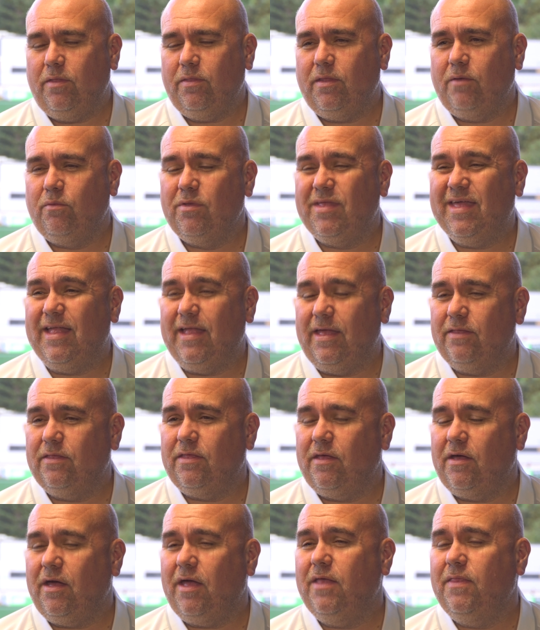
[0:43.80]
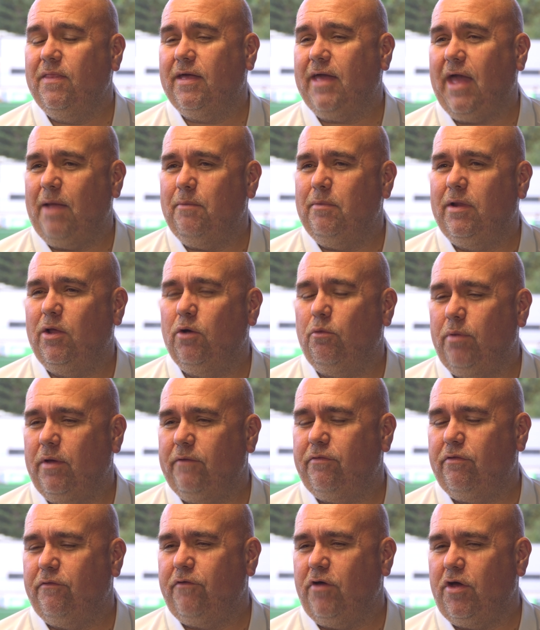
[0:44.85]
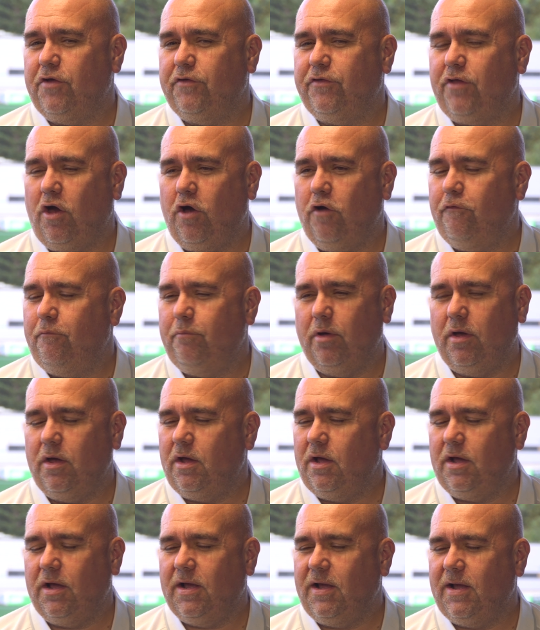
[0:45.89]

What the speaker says: they was in the game a little bit for the first half, but